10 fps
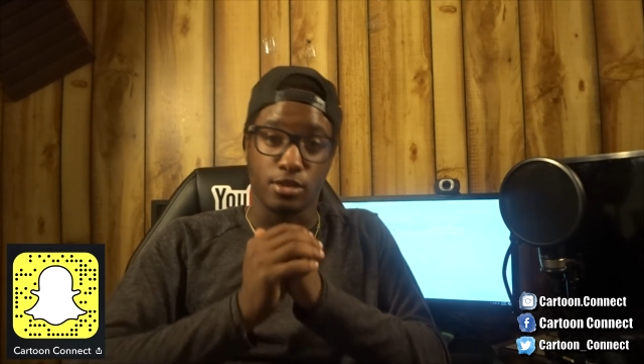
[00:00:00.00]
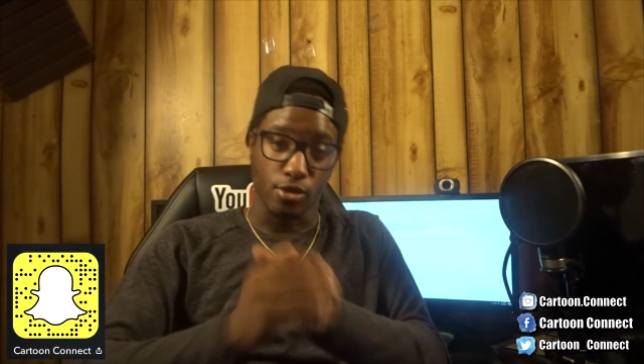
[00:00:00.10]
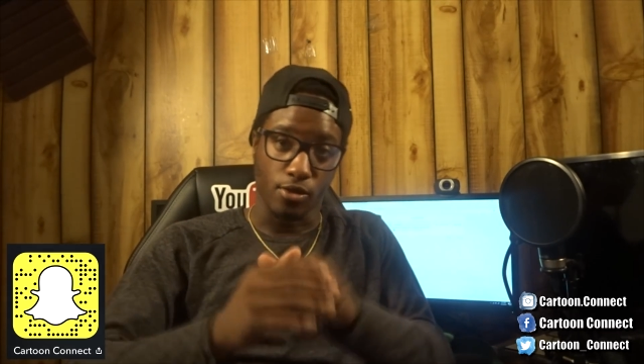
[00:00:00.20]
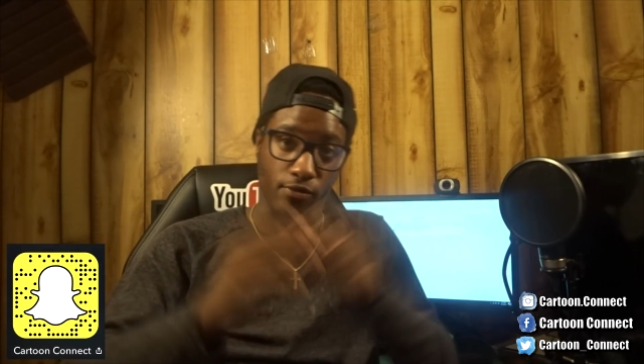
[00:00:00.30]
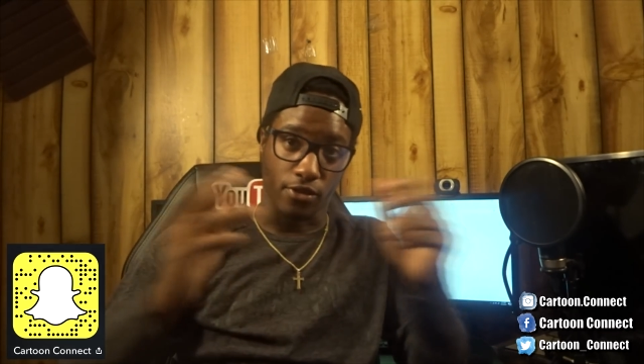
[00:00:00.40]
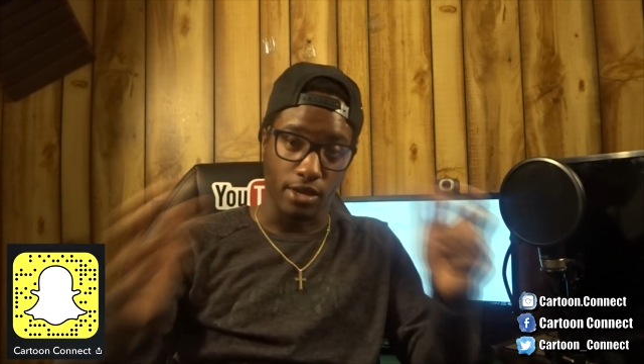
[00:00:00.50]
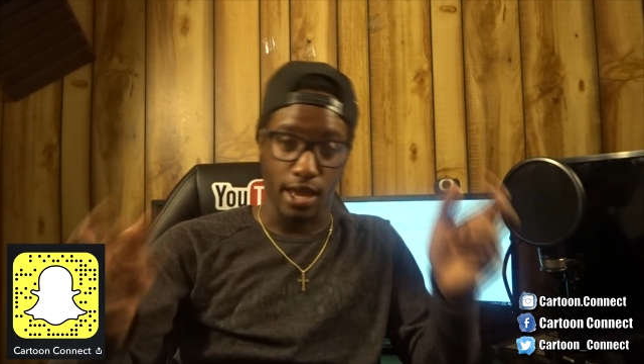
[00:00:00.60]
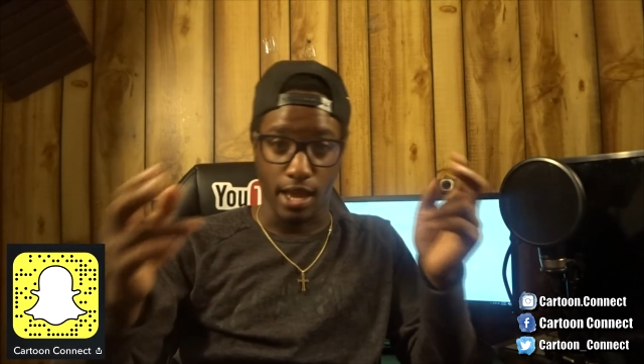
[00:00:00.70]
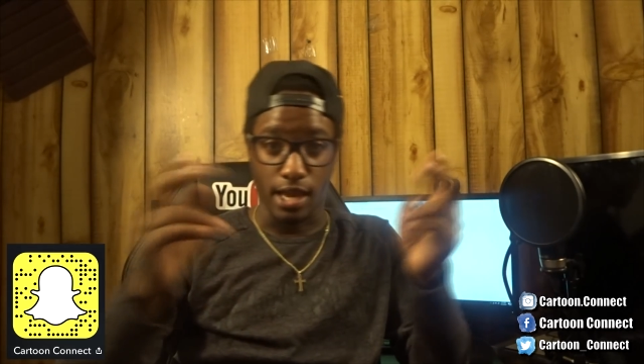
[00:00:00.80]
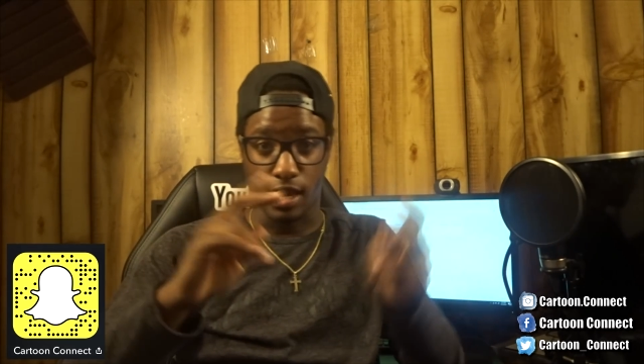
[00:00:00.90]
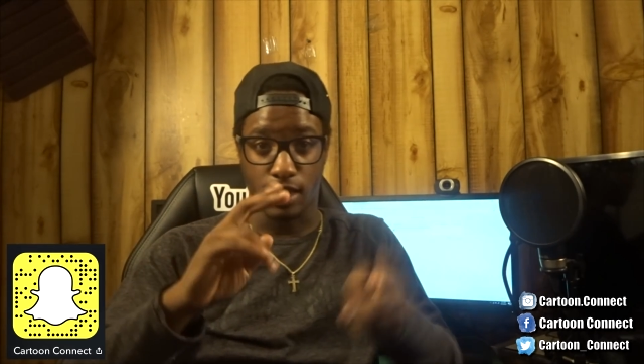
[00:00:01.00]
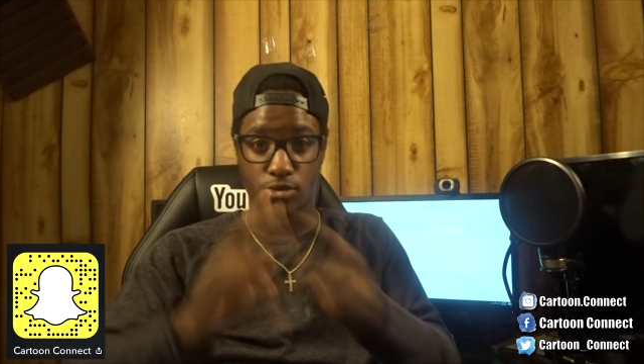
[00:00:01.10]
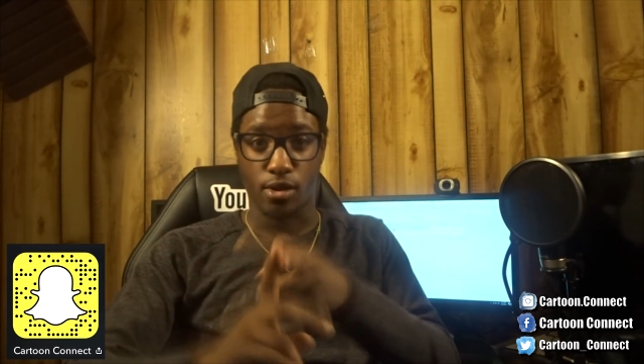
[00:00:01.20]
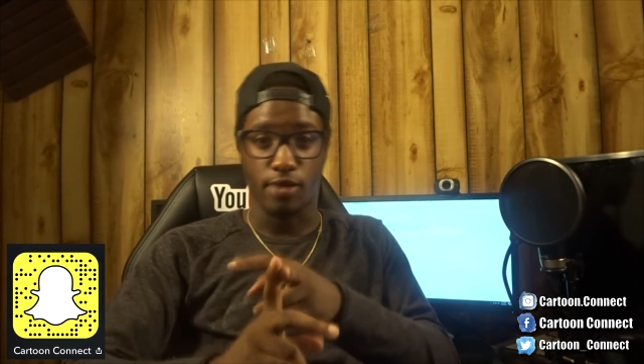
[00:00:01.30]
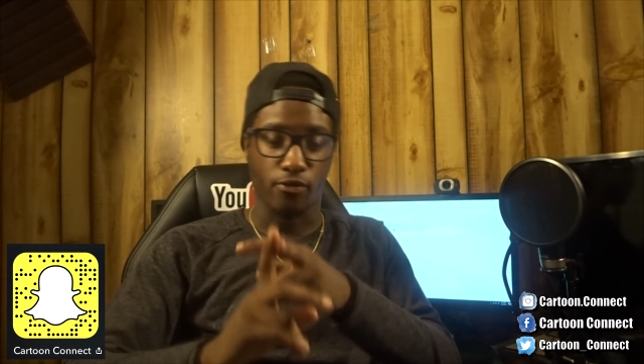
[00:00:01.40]
tuned for that. Hey
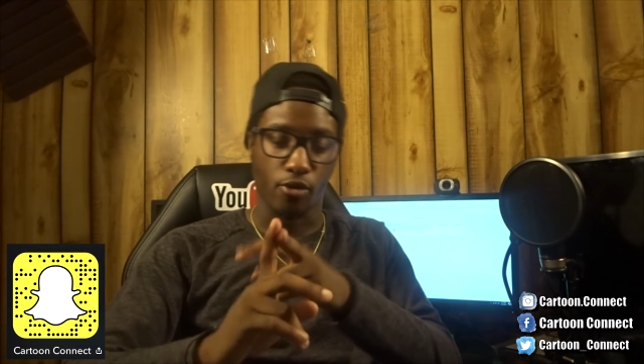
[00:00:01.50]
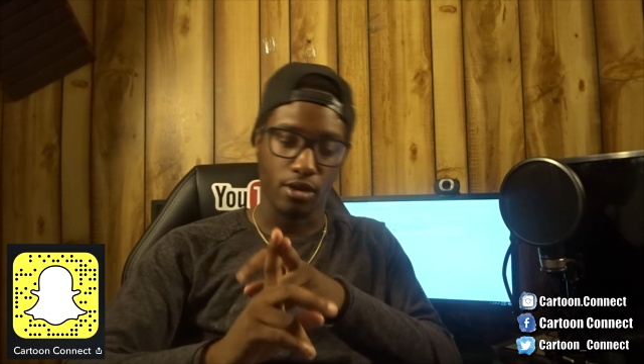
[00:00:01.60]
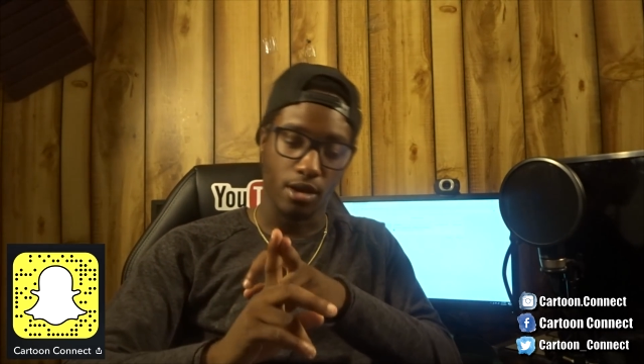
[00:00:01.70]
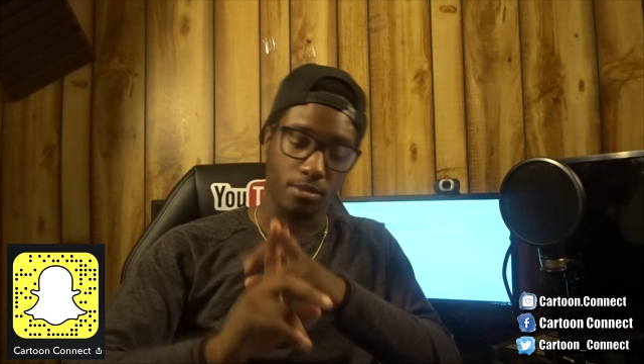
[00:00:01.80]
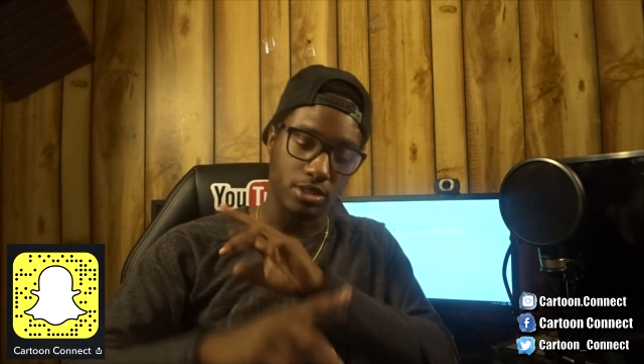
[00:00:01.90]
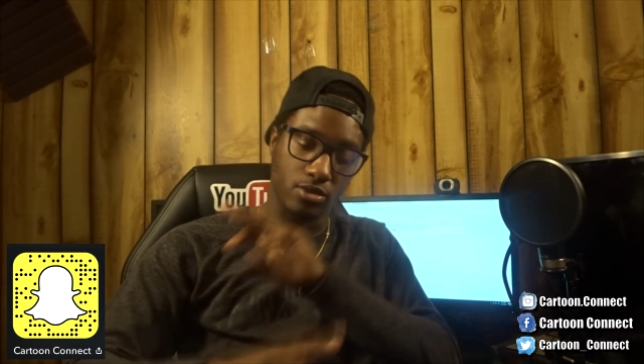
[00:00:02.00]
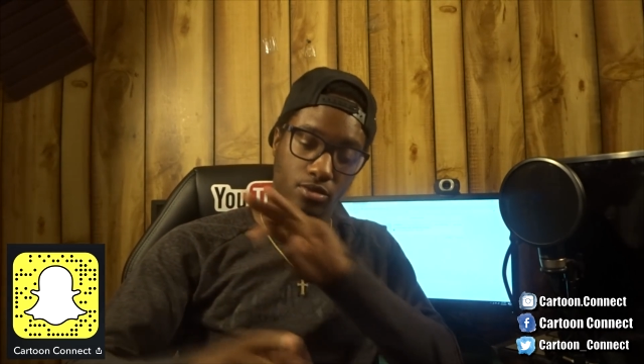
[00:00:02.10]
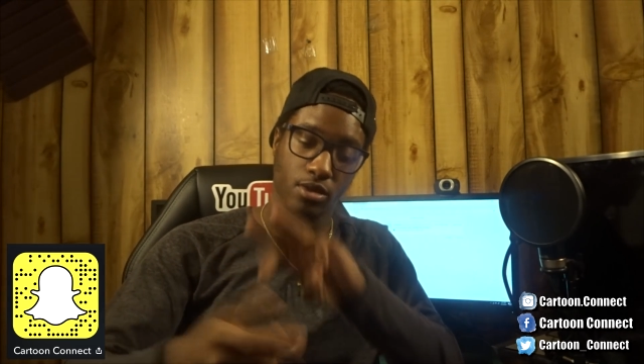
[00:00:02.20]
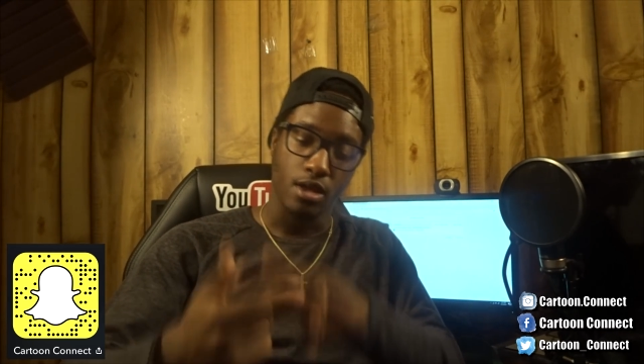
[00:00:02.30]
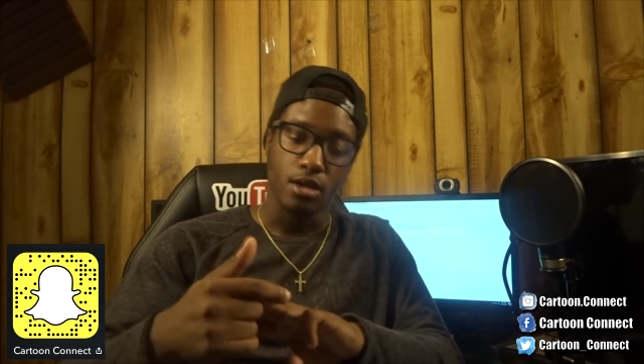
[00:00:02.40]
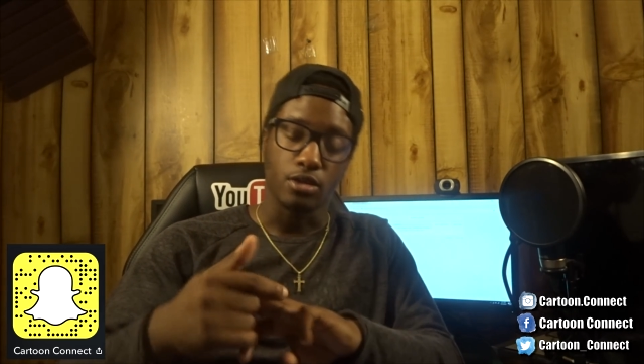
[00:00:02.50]
Antwon 4 coming soon.